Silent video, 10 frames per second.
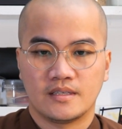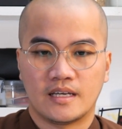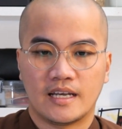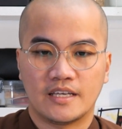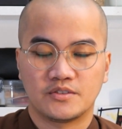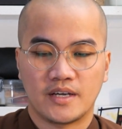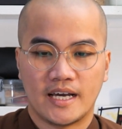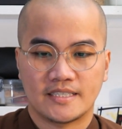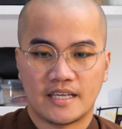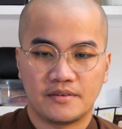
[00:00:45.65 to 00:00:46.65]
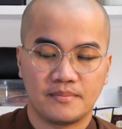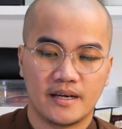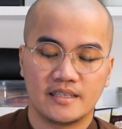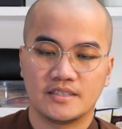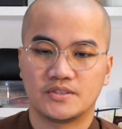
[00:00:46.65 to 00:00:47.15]
I'd like to ask
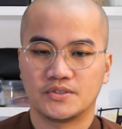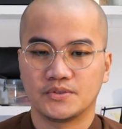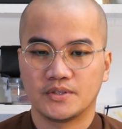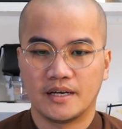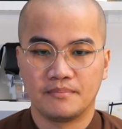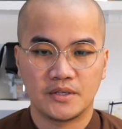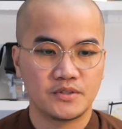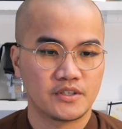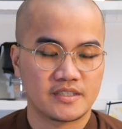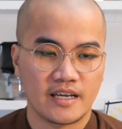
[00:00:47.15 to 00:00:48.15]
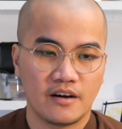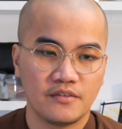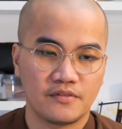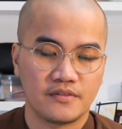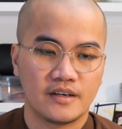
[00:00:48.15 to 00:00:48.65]
everybody to mute
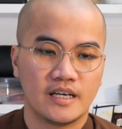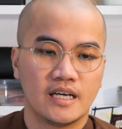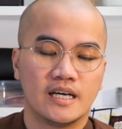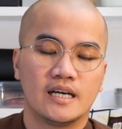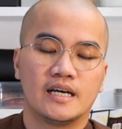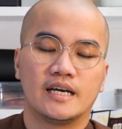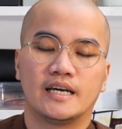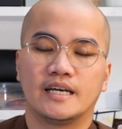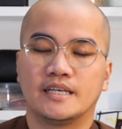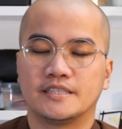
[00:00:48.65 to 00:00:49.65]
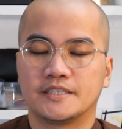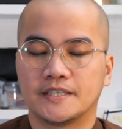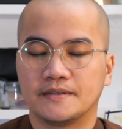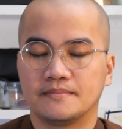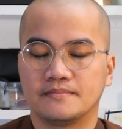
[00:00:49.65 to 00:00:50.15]
yourself
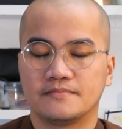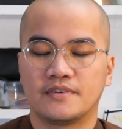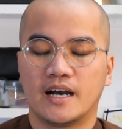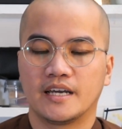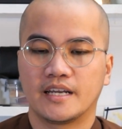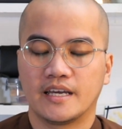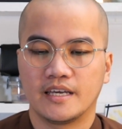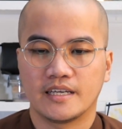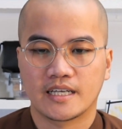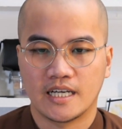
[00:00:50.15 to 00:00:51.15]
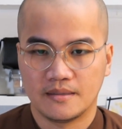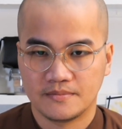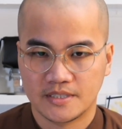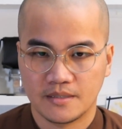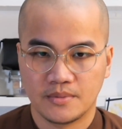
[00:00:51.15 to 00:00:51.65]
and find a
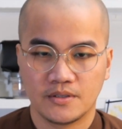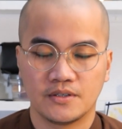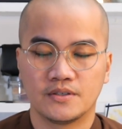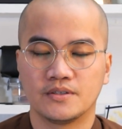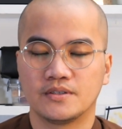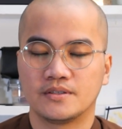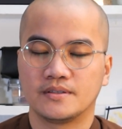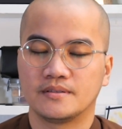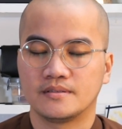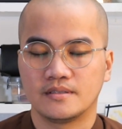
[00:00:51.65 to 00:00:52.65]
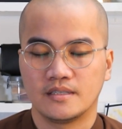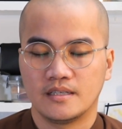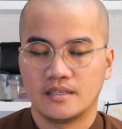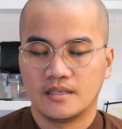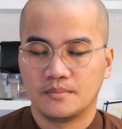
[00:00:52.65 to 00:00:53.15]
comfortable
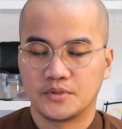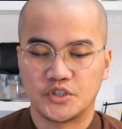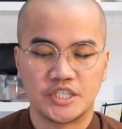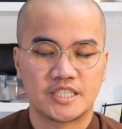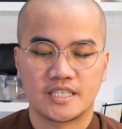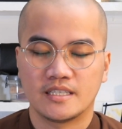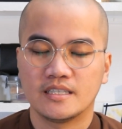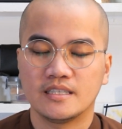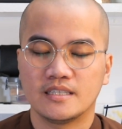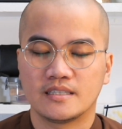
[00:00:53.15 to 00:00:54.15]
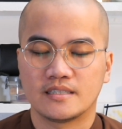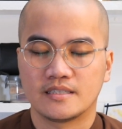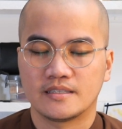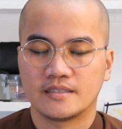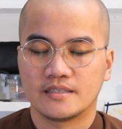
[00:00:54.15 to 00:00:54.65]
position.
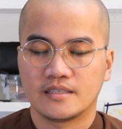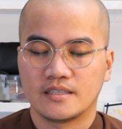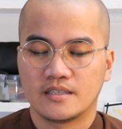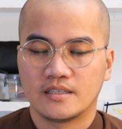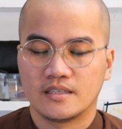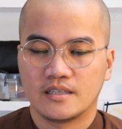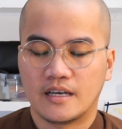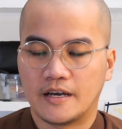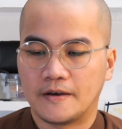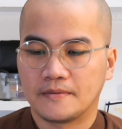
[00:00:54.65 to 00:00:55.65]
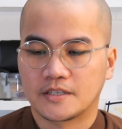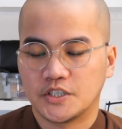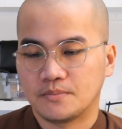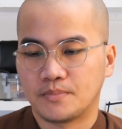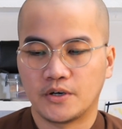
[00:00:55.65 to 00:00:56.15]

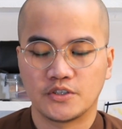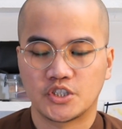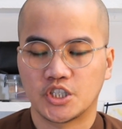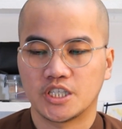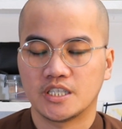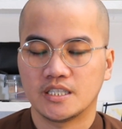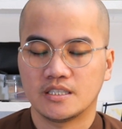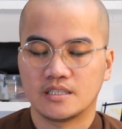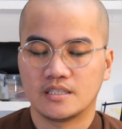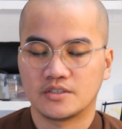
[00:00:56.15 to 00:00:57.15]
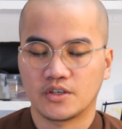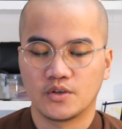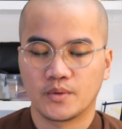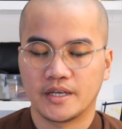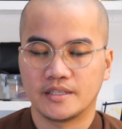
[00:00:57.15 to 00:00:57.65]
Good posture is
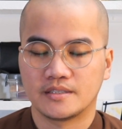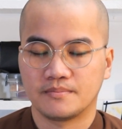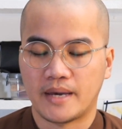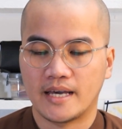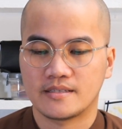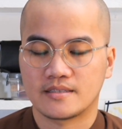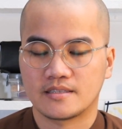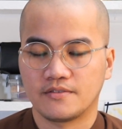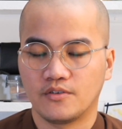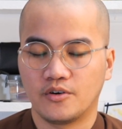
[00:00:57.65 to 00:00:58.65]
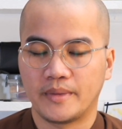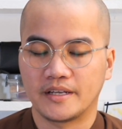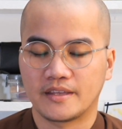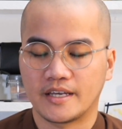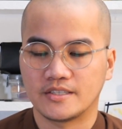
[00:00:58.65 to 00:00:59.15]
always best for
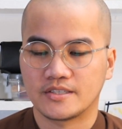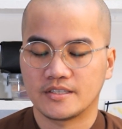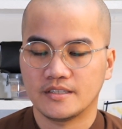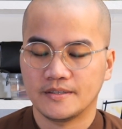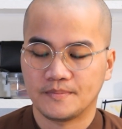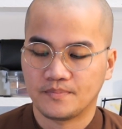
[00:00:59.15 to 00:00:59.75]
meditation.